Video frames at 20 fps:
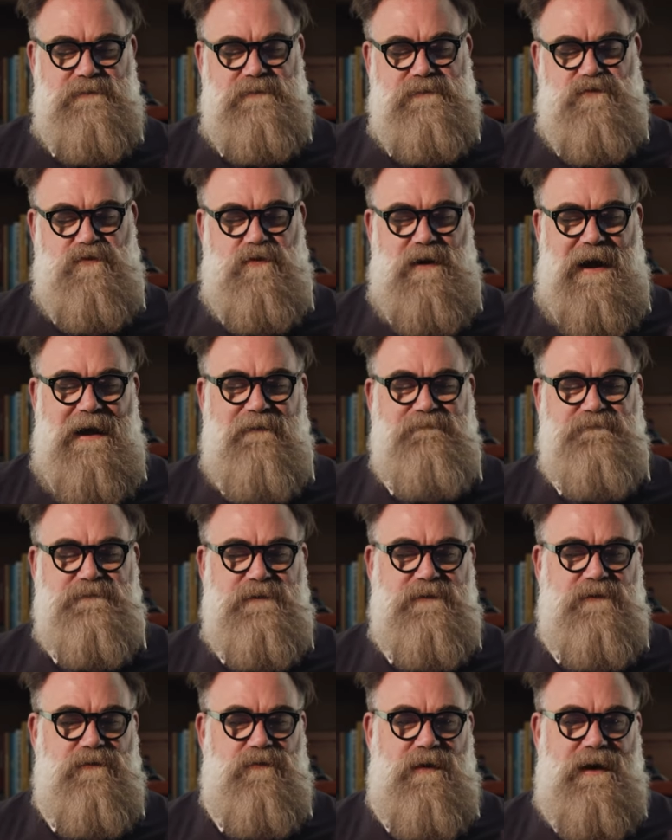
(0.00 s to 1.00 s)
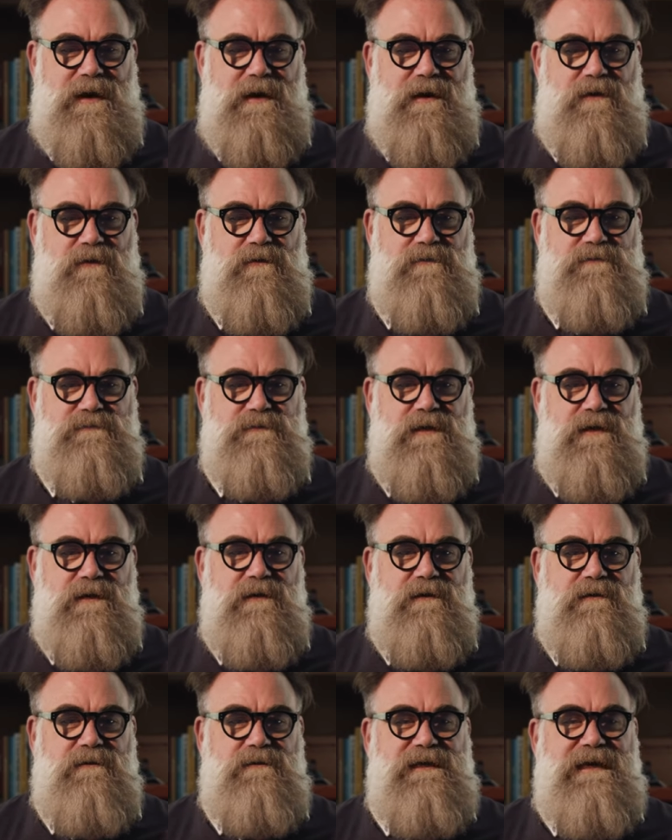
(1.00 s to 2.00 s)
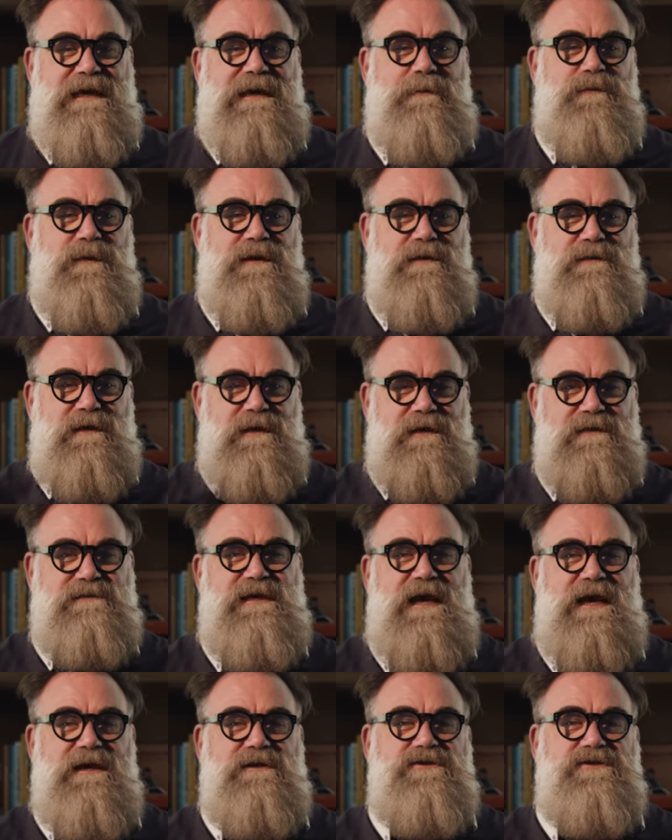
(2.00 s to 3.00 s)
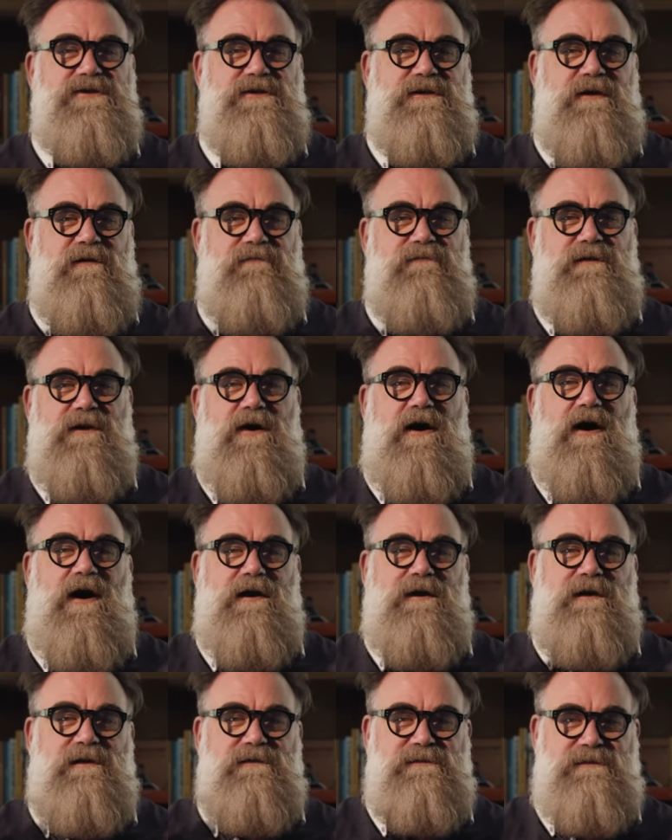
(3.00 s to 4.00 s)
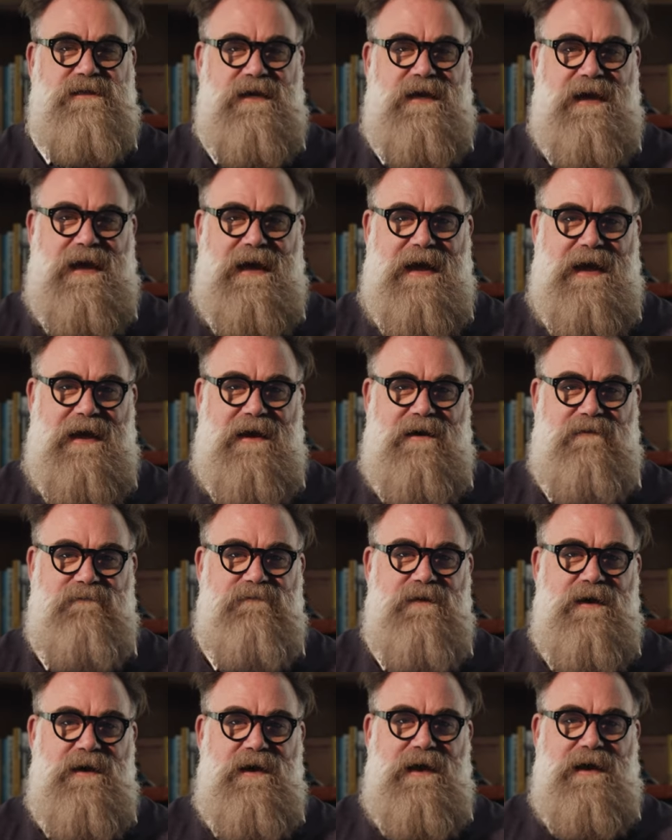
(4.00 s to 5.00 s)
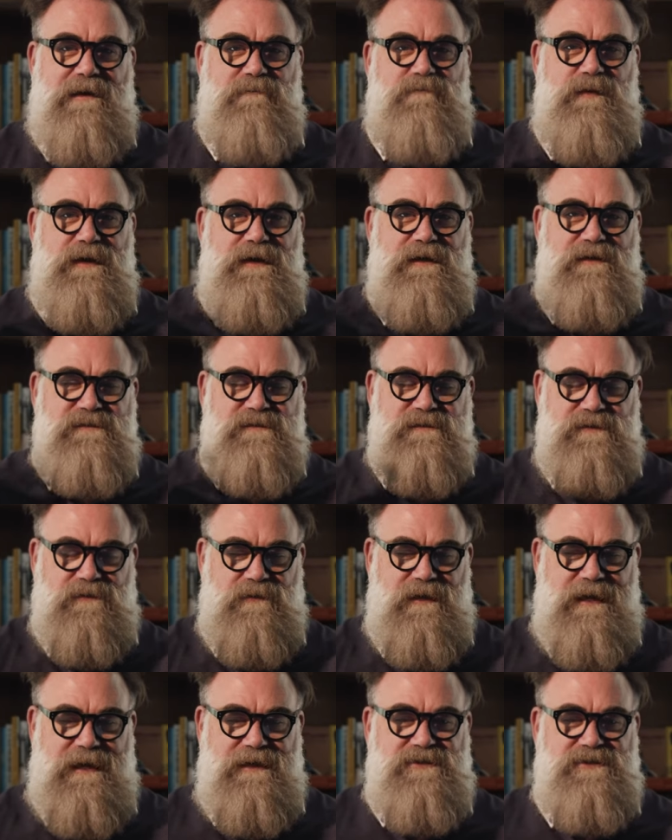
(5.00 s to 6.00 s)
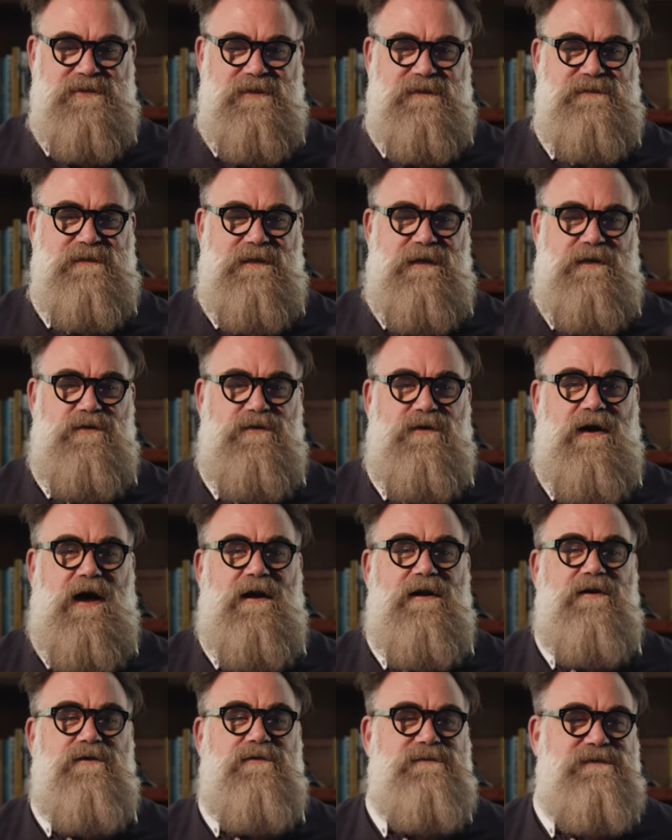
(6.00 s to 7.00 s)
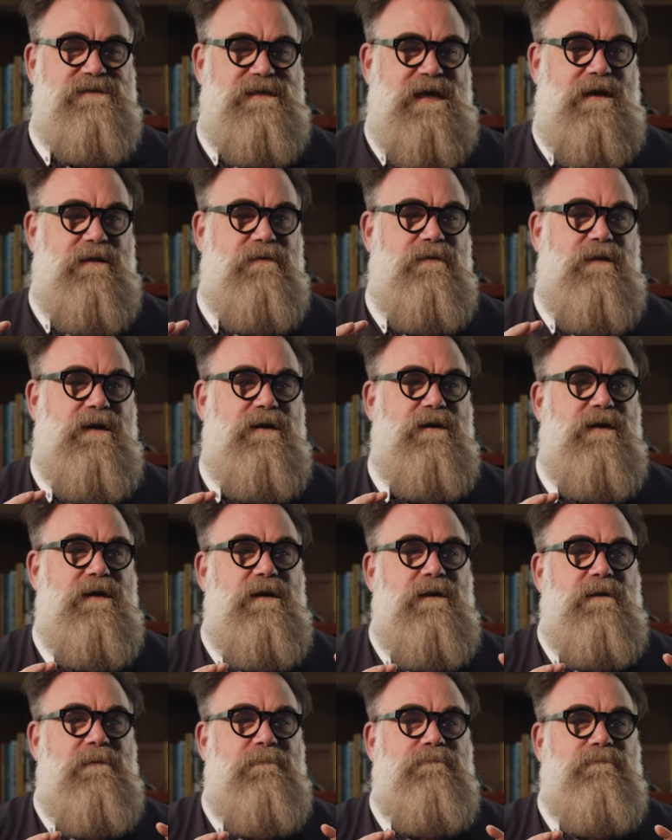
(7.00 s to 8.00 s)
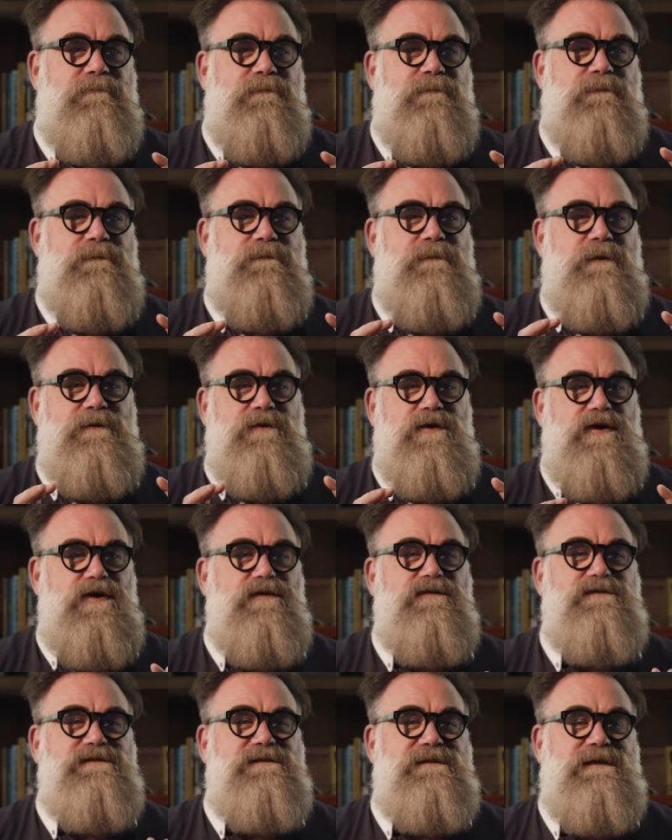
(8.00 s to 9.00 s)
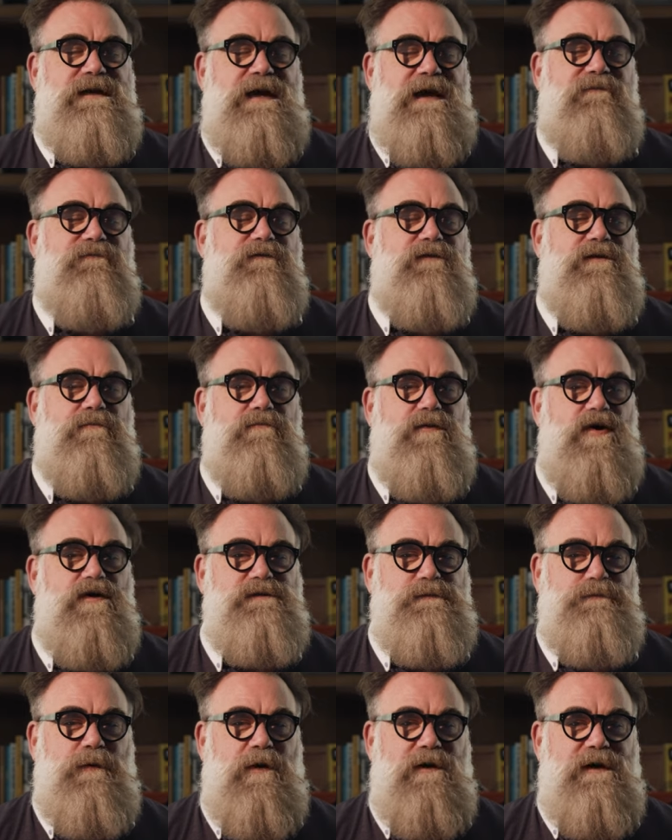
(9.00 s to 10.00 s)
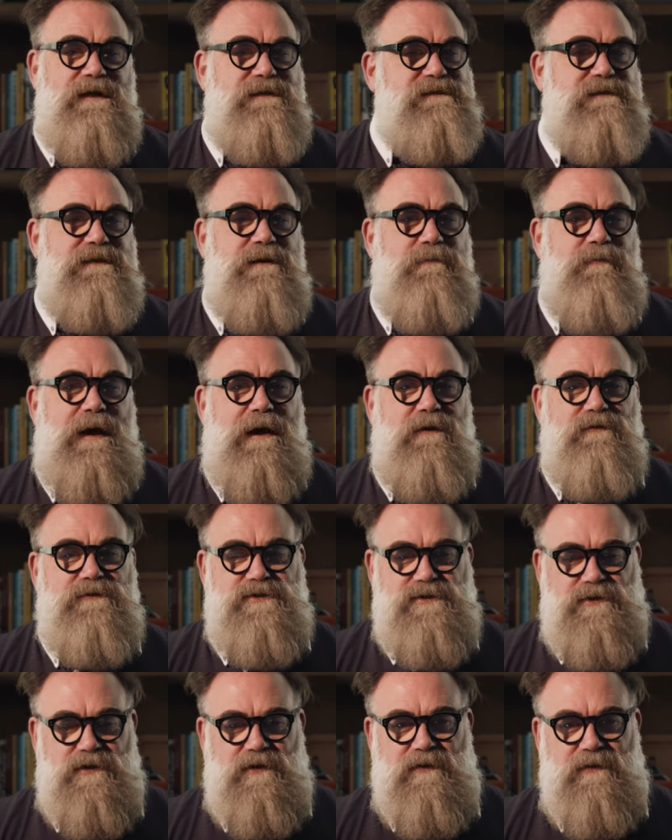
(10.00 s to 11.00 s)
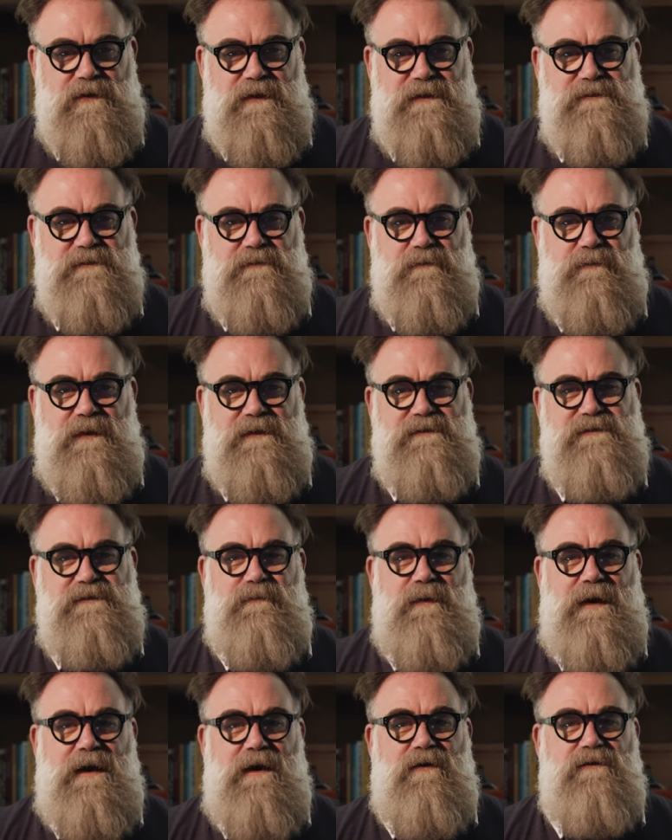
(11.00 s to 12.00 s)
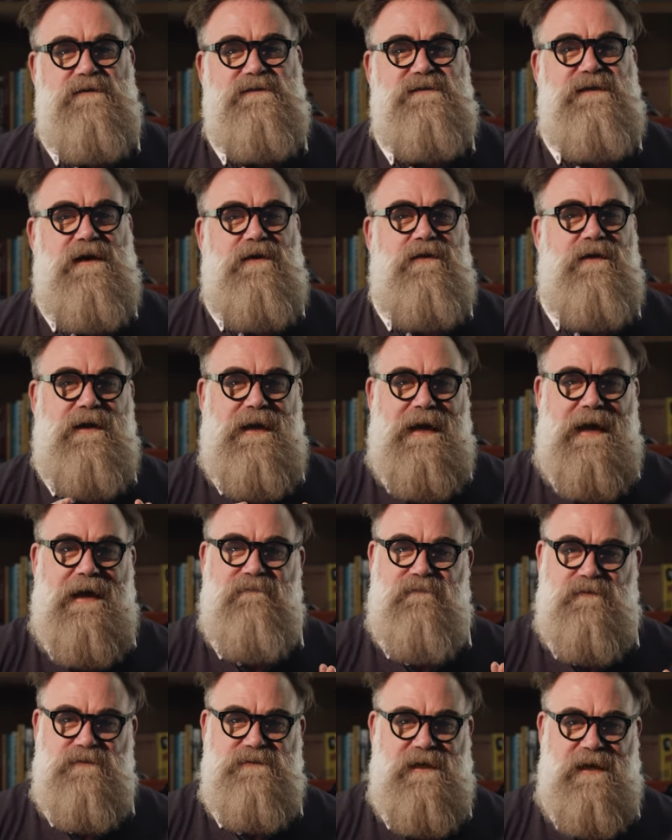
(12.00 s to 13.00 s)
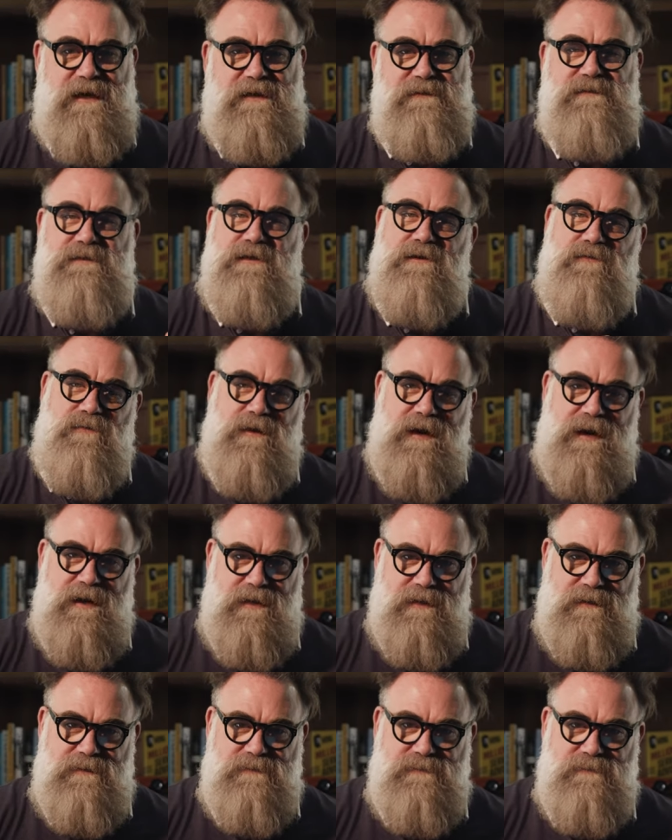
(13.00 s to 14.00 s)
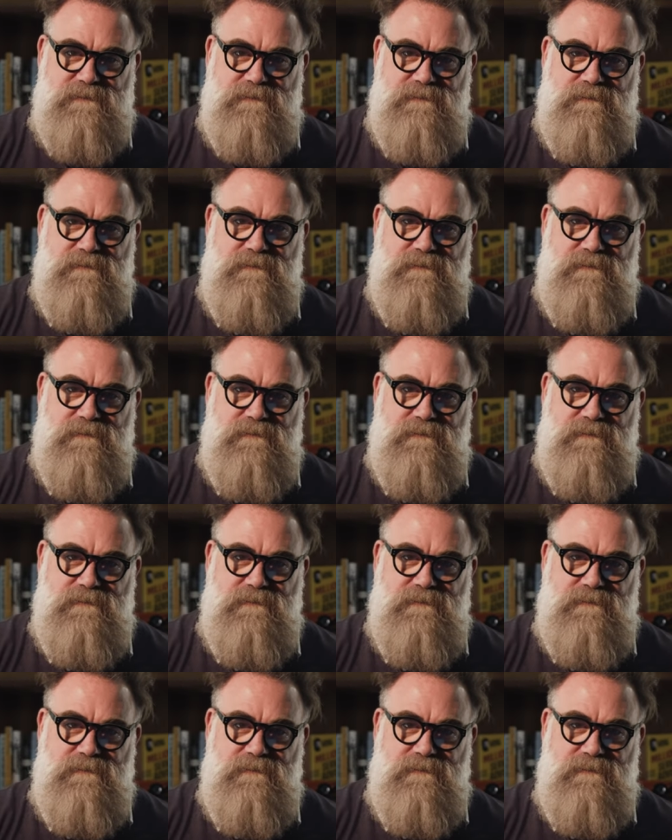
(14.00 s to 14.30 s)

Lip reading: crafted around keeping the attention of the audience they have and being salacious. And you got to understand that the news today, for the most part, isn't about journalism. It's about selling advertising and ratings.